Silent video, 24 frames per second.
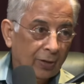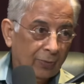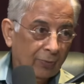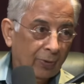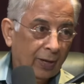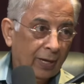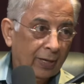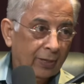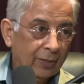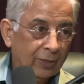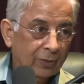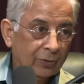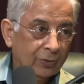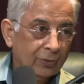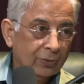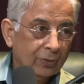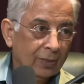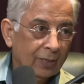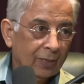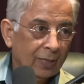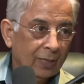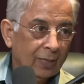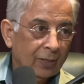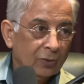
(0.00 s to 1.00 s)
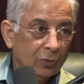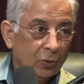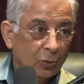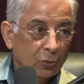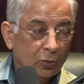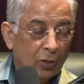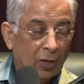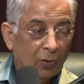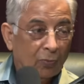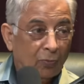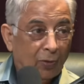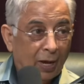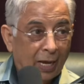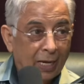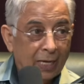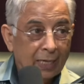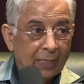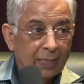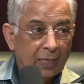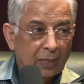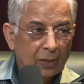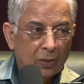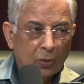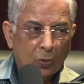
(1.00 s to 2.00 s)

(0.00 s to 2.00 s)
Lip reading: vires. So you are violating the